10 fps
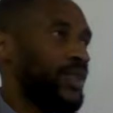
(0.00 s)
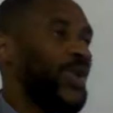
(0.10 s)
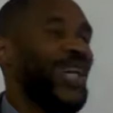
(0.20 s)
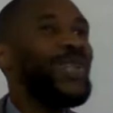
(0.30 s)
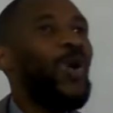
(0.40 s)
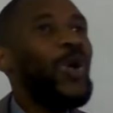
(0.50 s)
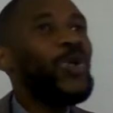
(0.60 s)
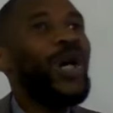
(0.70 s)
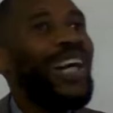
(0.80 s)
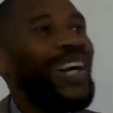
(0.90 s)
You can go
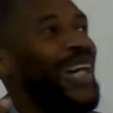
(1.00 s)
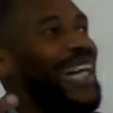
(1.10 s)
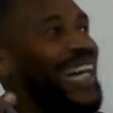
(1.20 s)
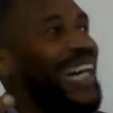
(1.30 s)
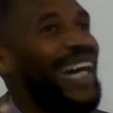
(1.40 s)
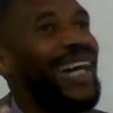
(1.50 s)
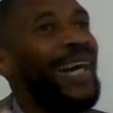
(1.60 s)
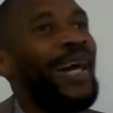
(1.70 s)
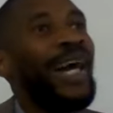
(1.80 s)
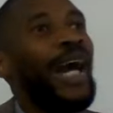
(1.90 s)
to a, a,
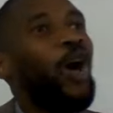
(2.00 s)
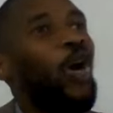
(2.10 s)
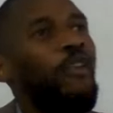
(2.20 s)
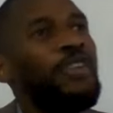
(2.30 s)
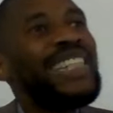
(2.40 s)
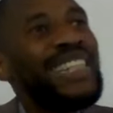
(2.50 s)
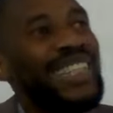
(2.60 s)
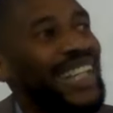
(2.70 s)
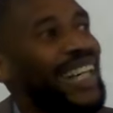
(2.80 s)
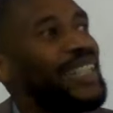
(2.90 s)
a, a COVID
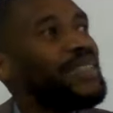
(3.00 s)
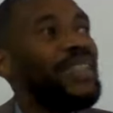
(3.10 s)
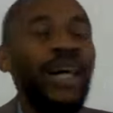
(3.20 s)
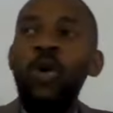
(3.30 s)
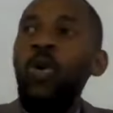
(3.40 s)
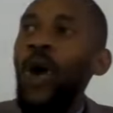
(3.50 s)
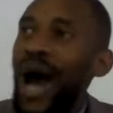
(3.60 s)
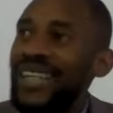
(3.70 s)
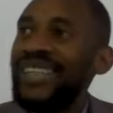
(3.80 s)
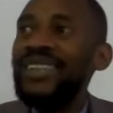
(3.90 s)
stricken
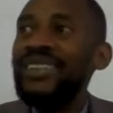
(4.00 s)
ward